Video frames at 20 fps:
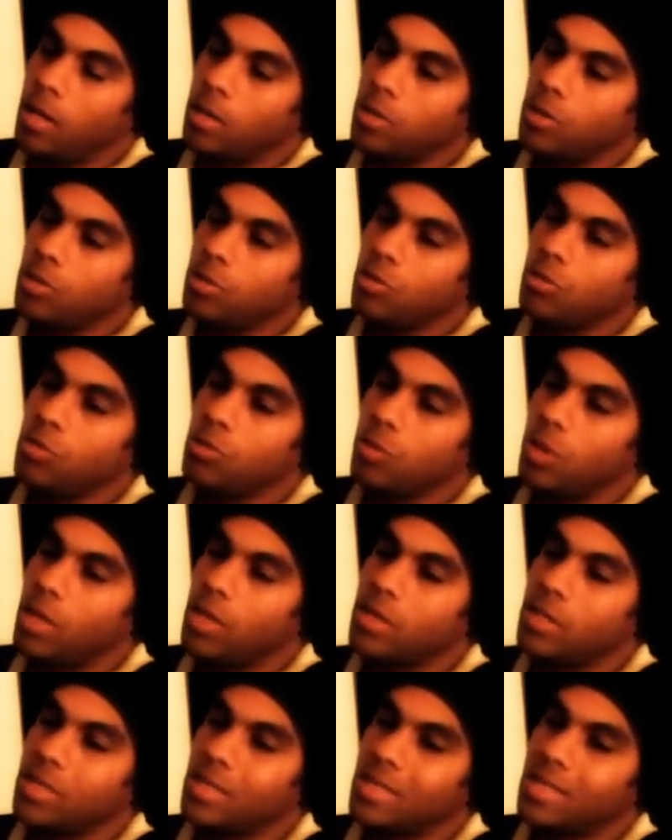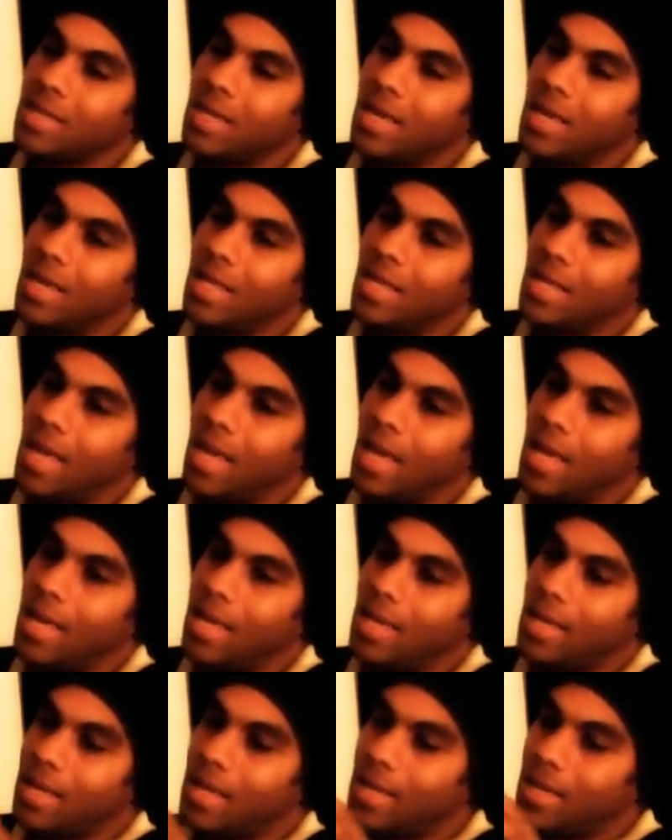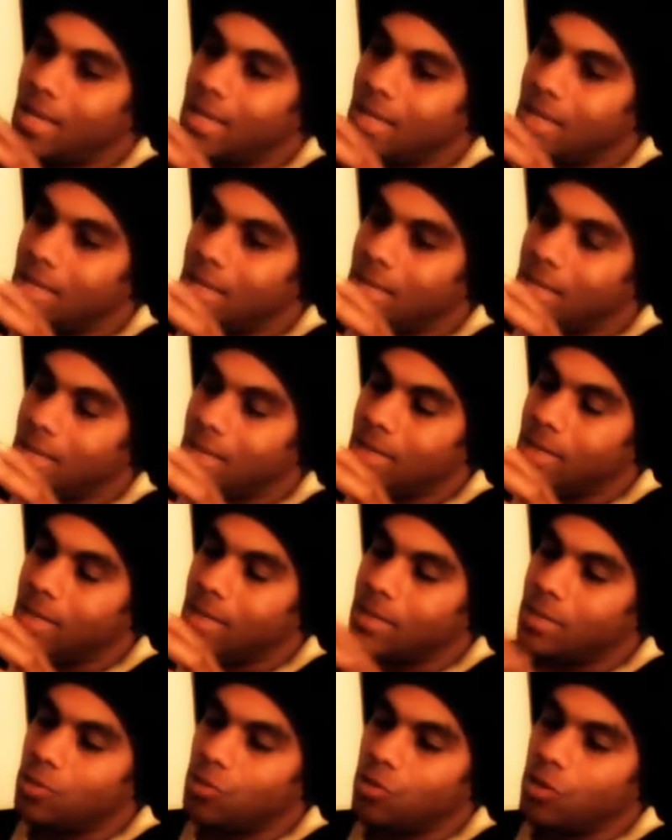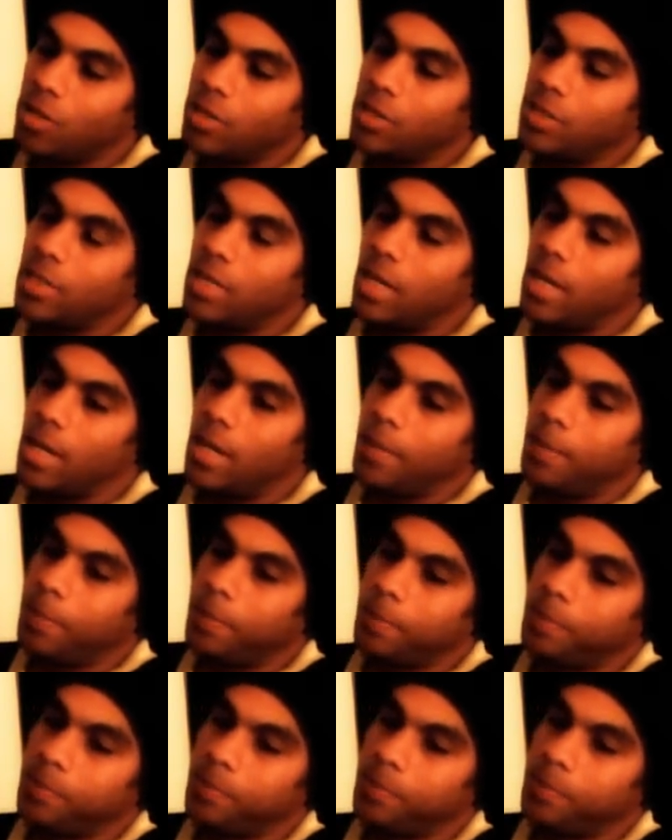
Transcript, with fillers: you, you understand that it's crunch time.